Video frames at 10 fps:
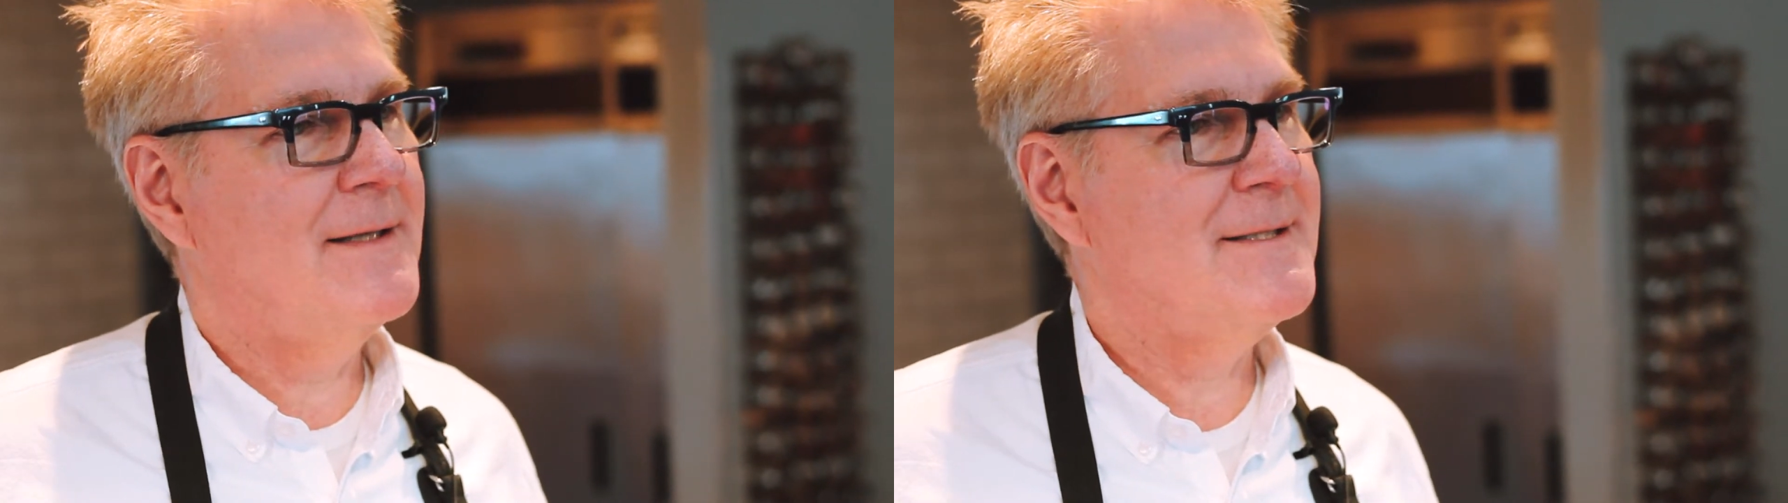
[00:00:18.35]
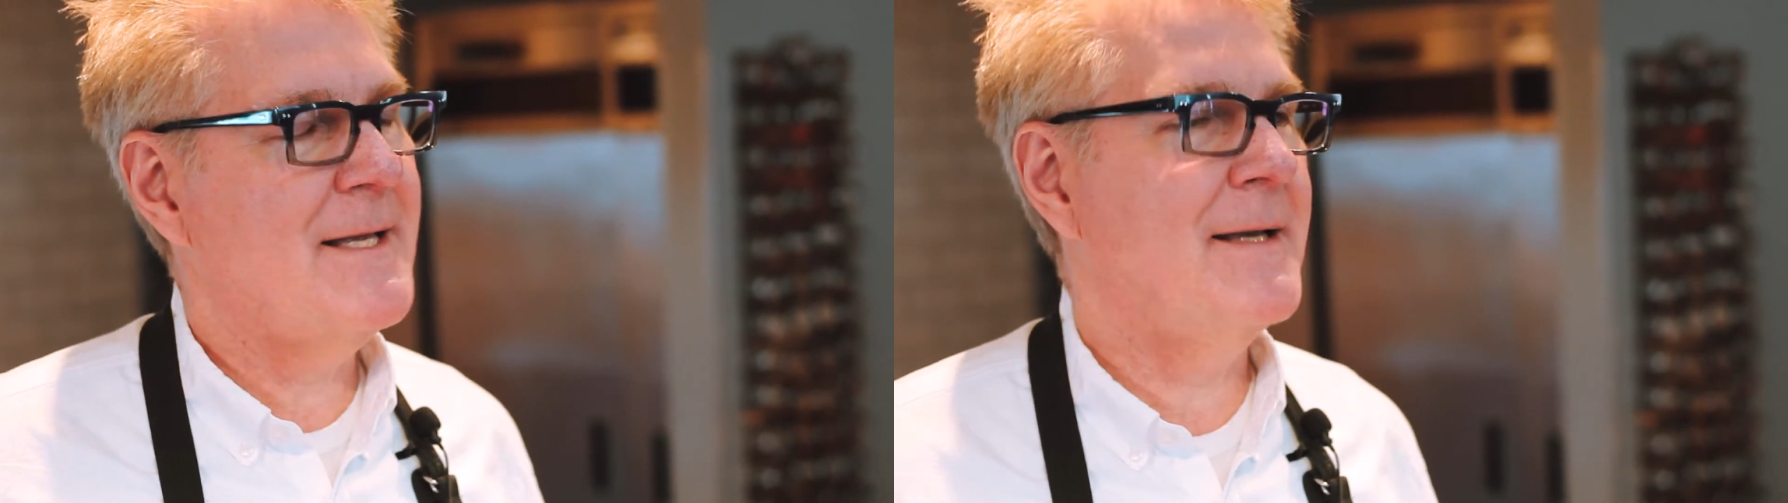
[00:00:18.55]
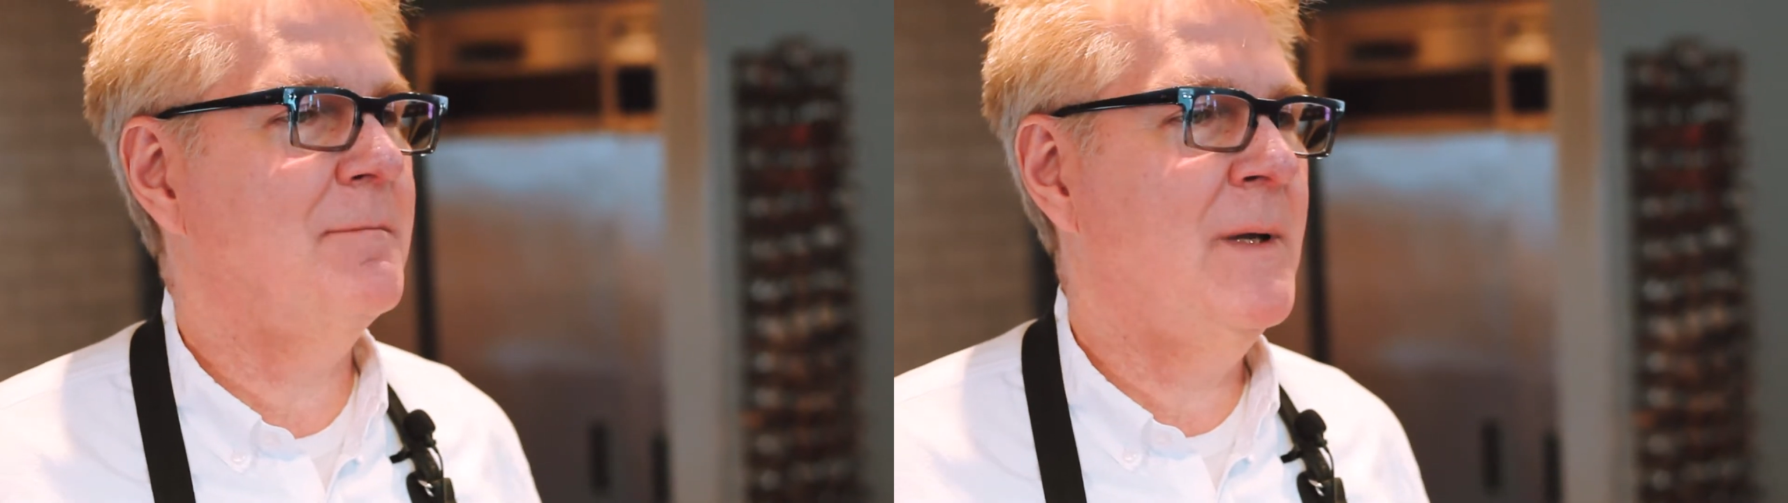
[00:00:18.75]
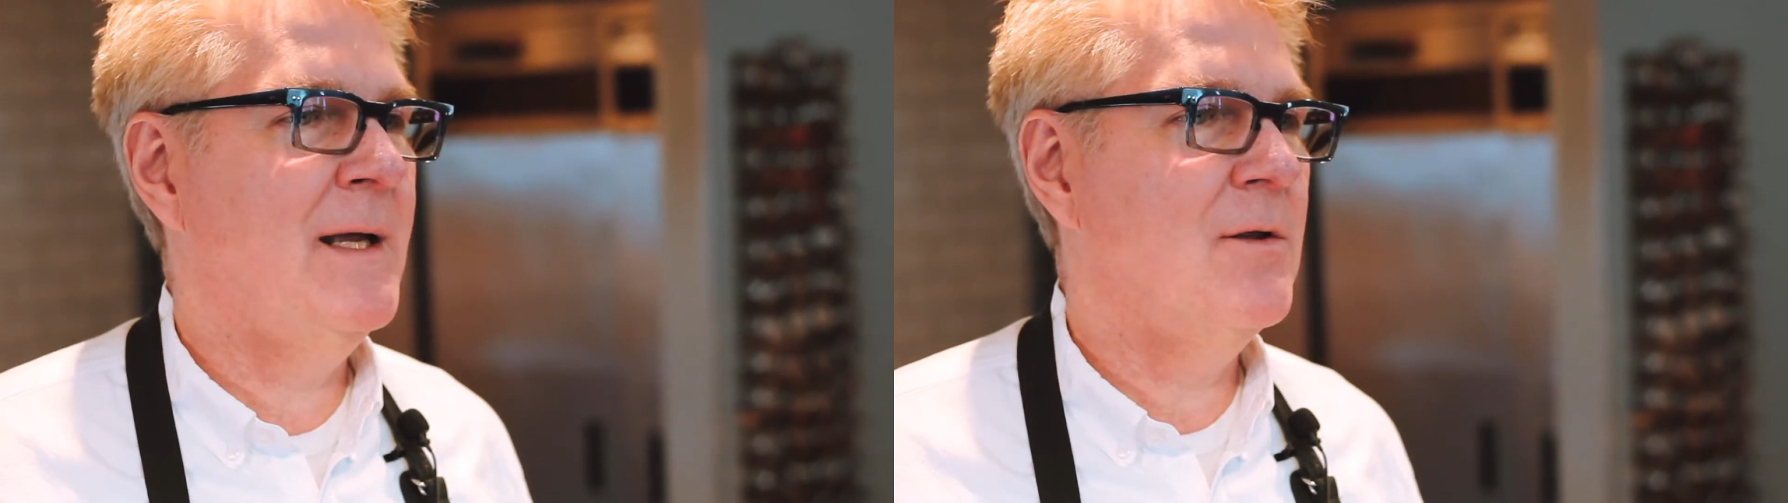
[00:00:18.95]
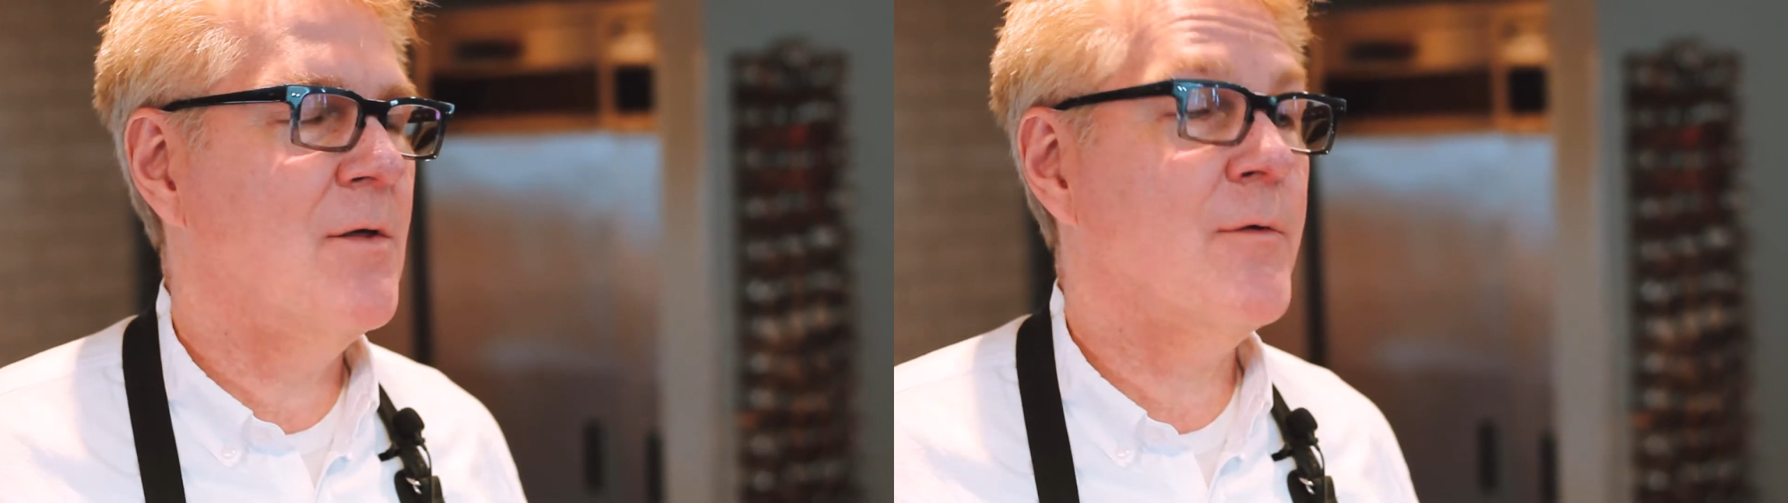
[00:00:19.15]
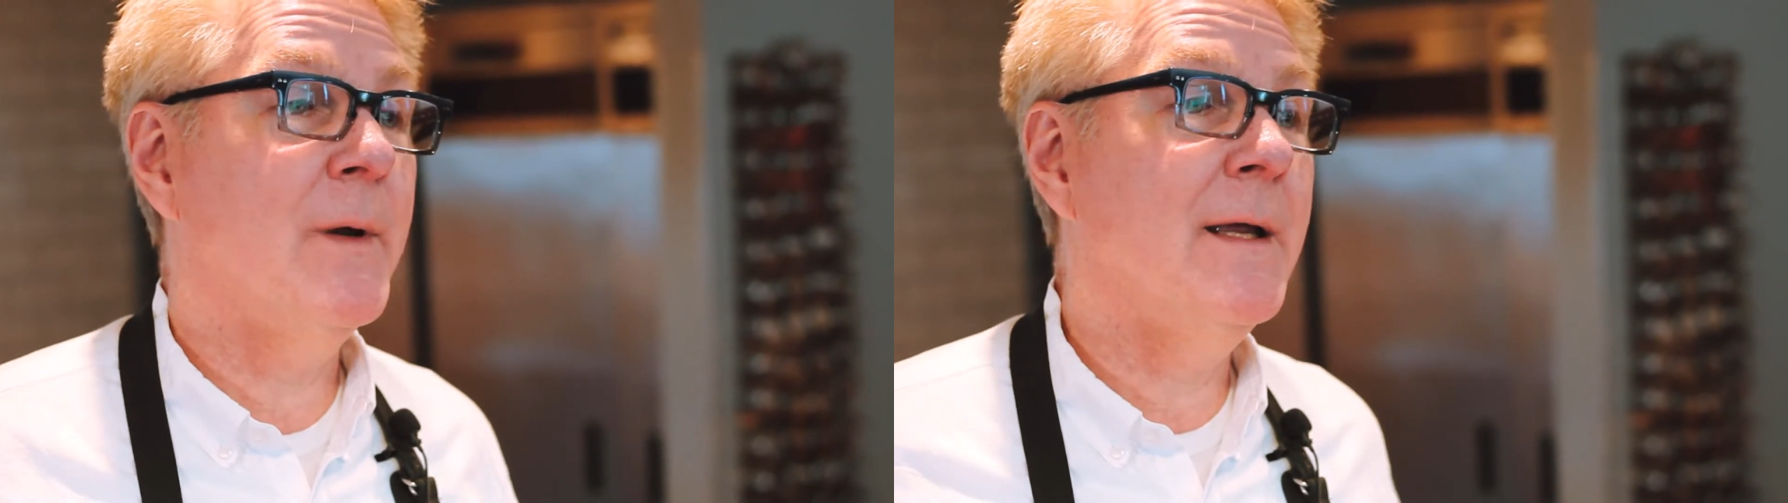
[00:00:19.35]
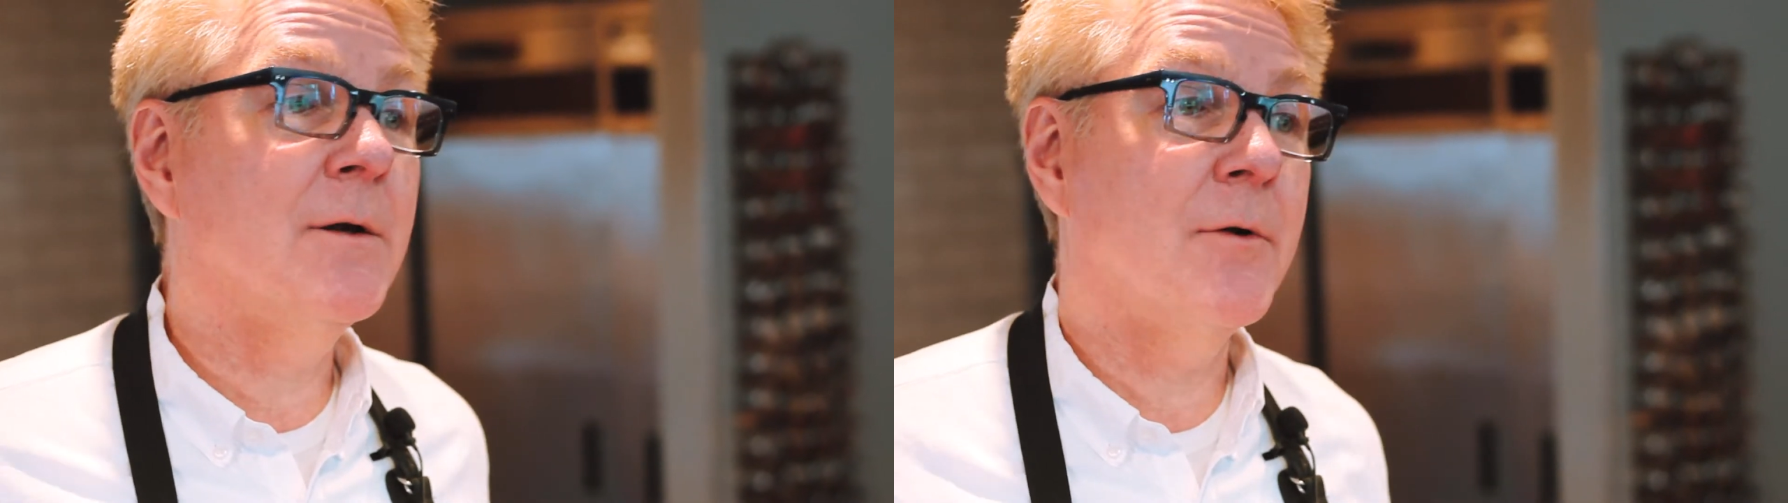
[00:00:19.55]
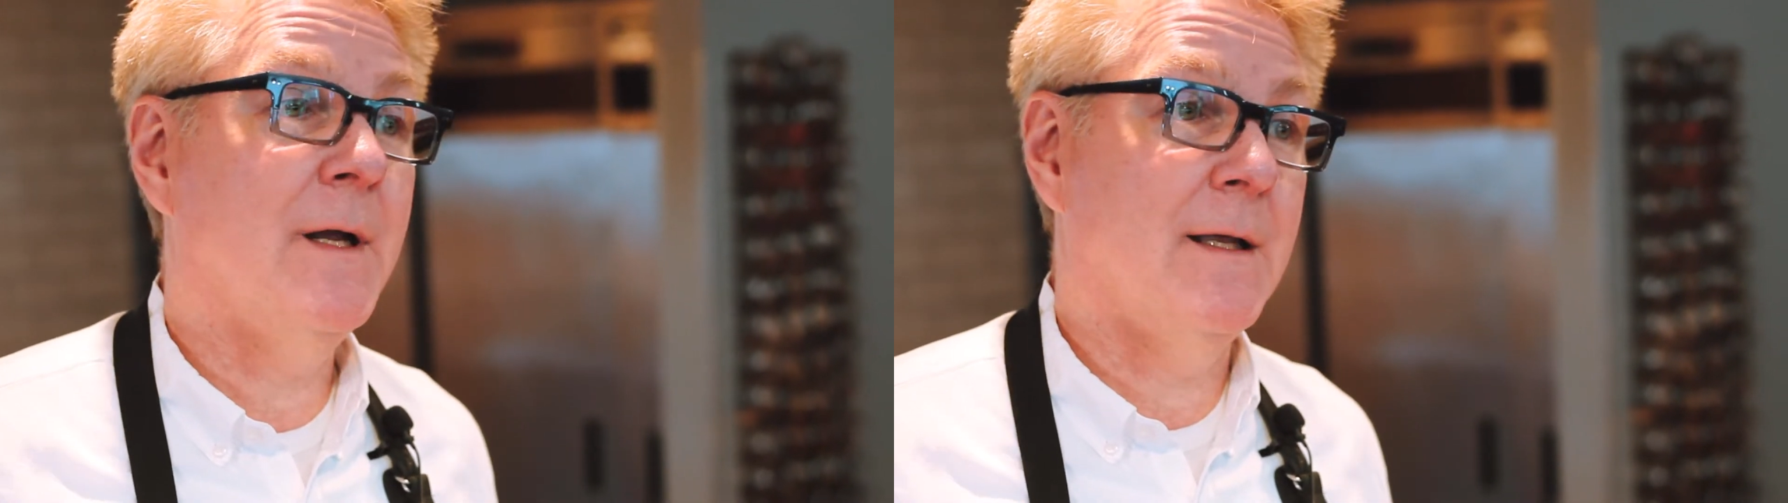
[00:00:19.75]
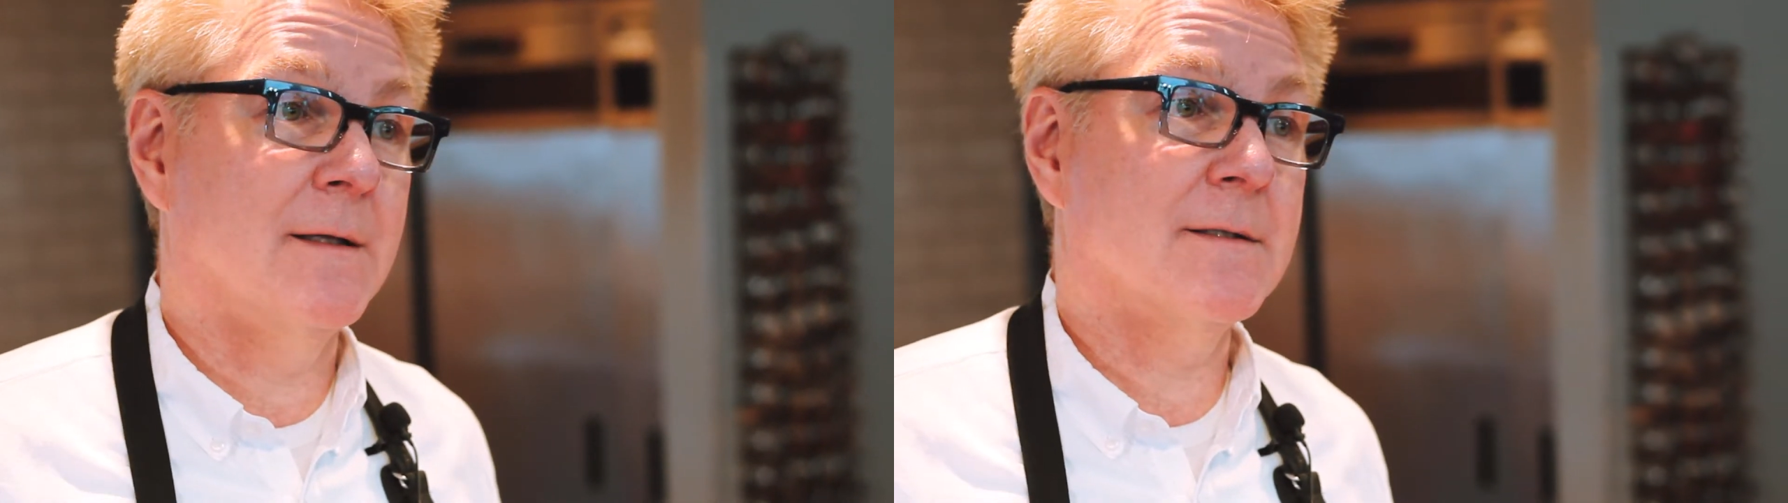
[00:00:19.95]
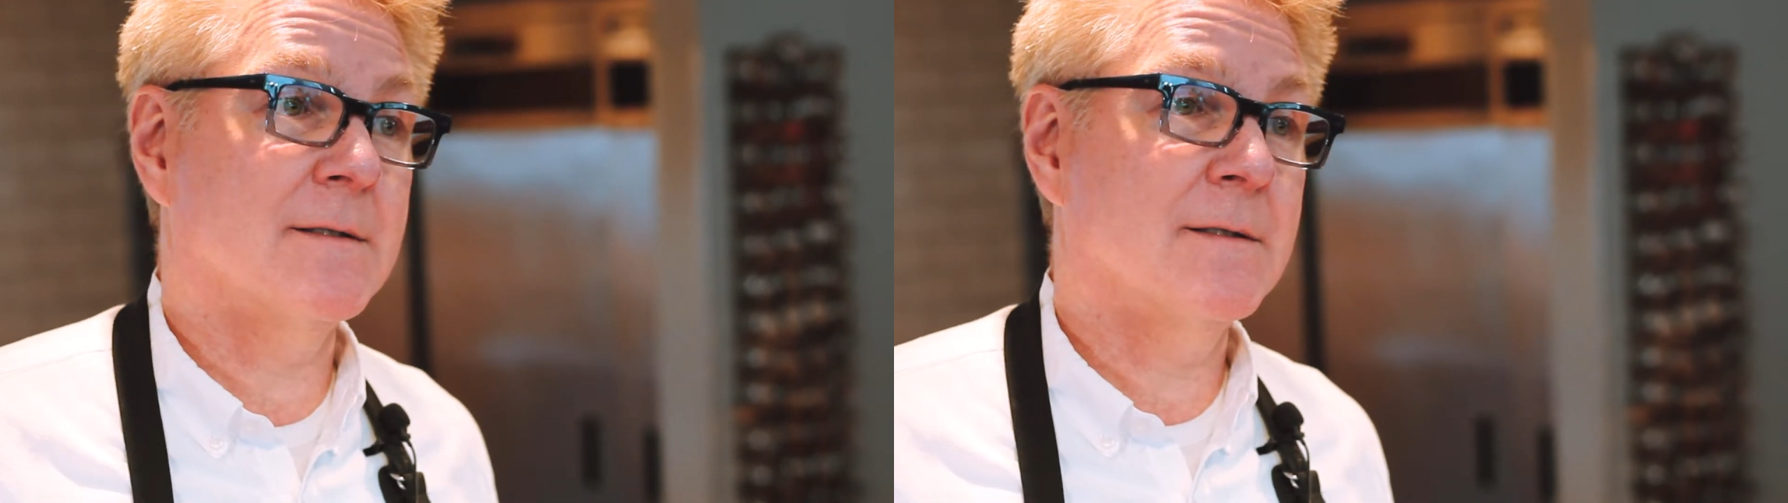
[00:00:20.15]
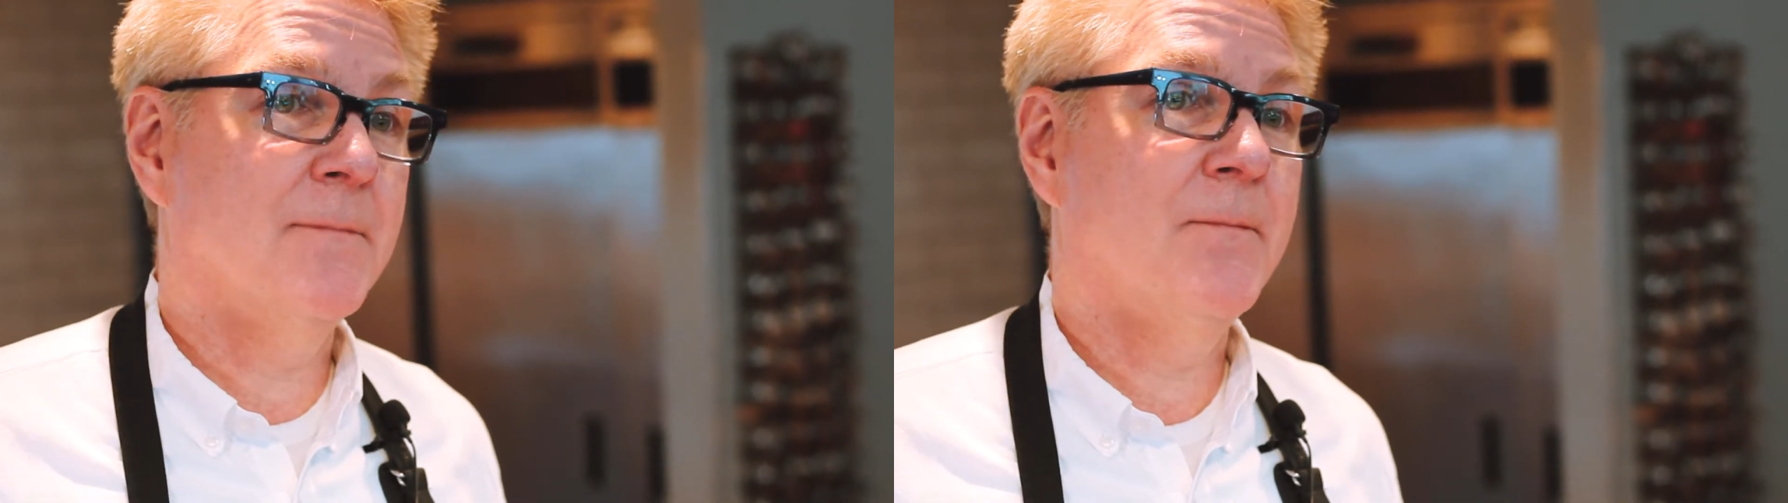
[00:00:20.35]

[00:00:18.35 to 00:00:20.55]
sent me 3 ingredients,